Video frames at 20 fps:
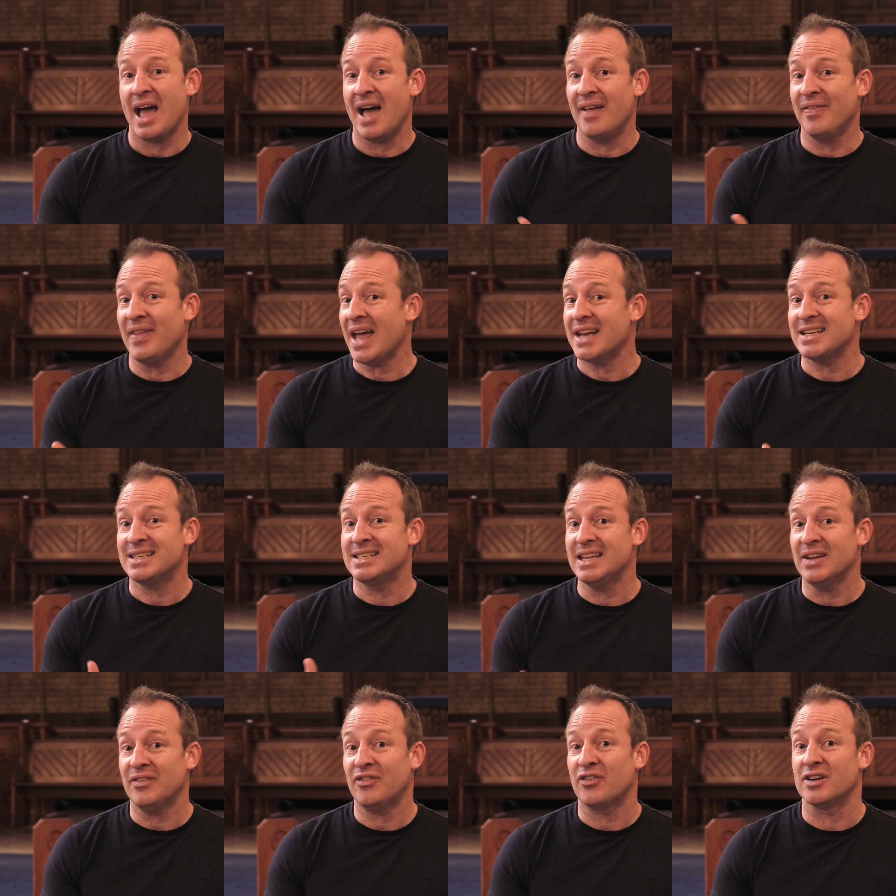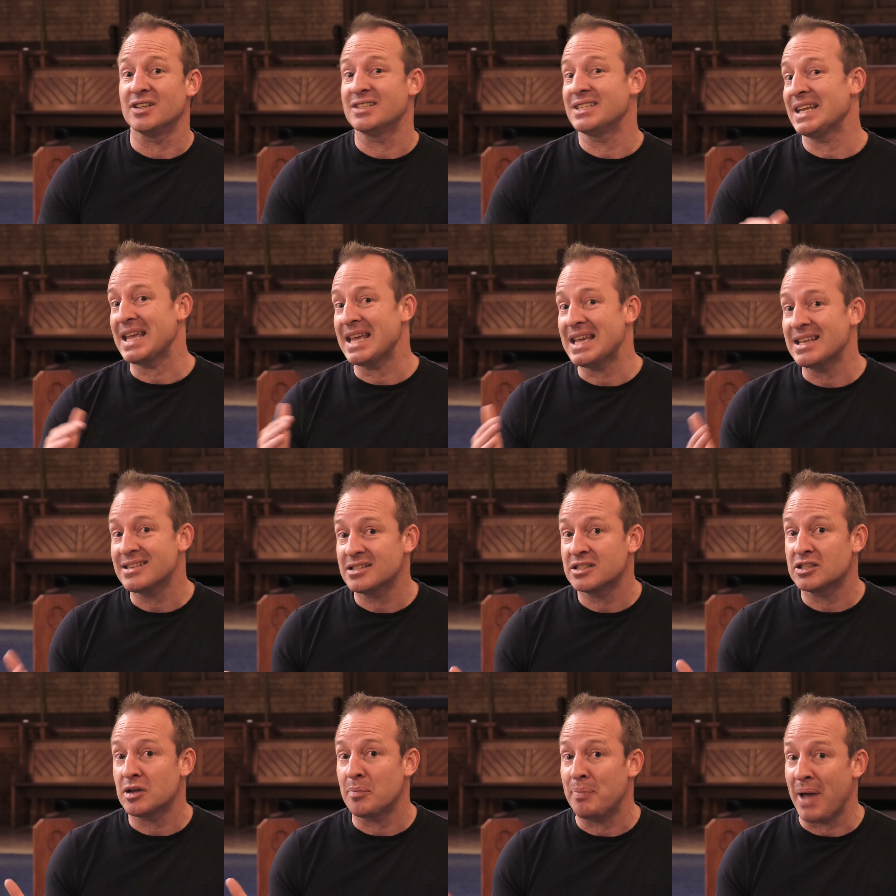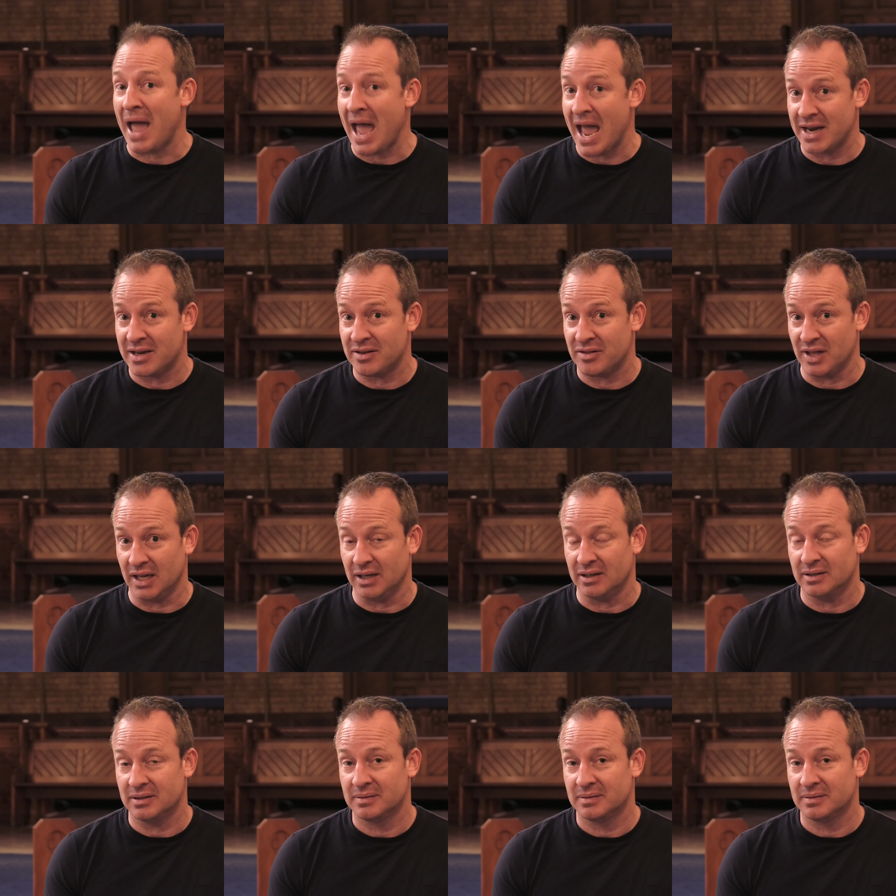And that difference isn't a bad thing.